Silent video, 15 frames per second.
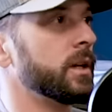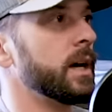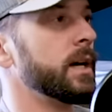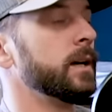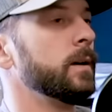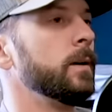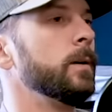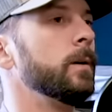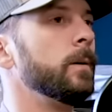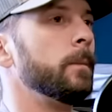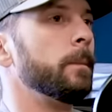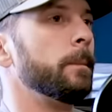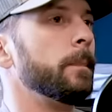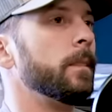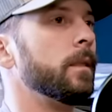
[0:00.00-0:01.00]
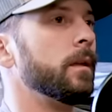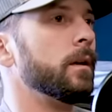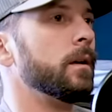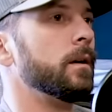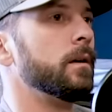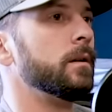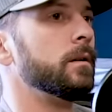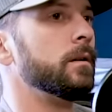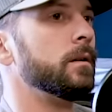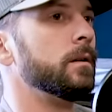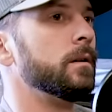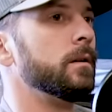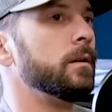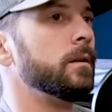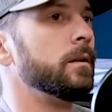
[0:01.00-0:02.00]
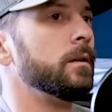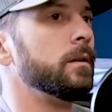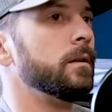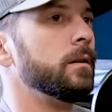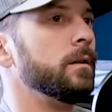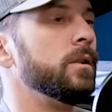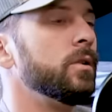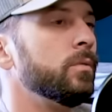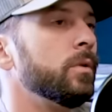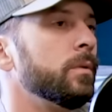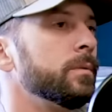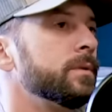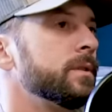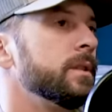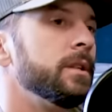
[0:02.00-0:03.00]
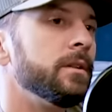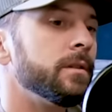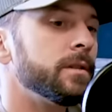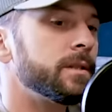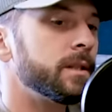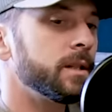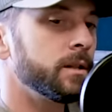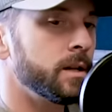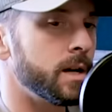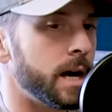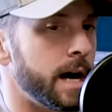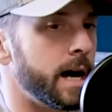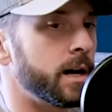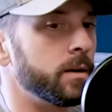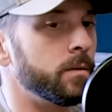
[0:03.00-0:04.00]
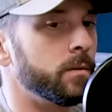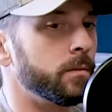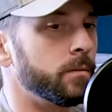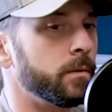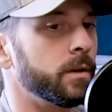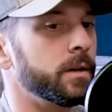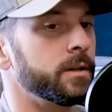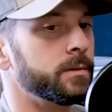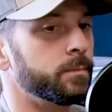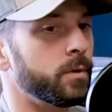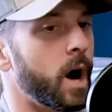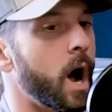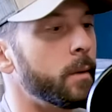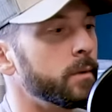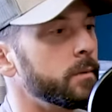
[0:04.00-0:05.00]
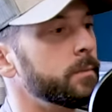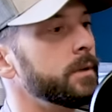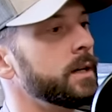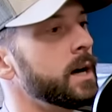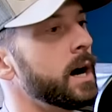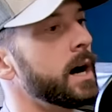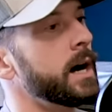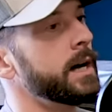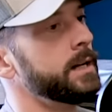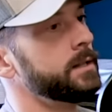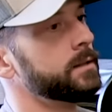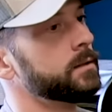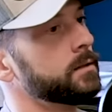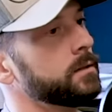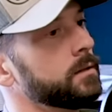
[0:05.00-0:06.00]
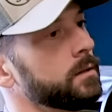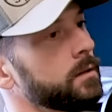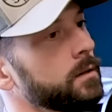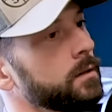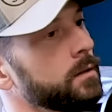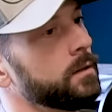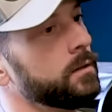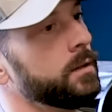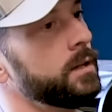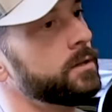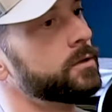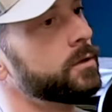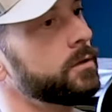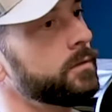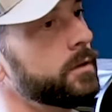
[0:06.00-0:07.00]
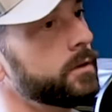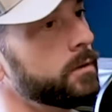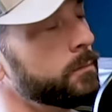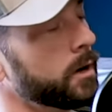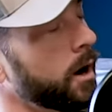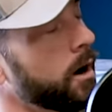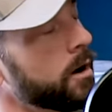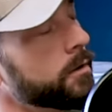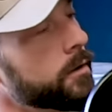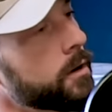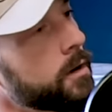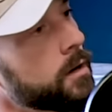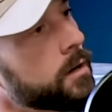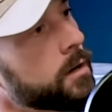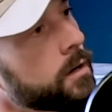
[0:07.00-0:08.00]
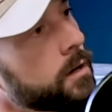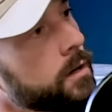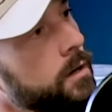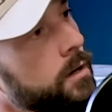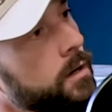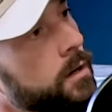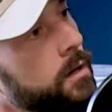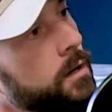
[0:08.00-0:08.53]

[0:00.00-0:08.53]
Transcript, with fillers: Like no you know, what was the nearest thing they had was probably guys that served under MacArthur mm-hmm.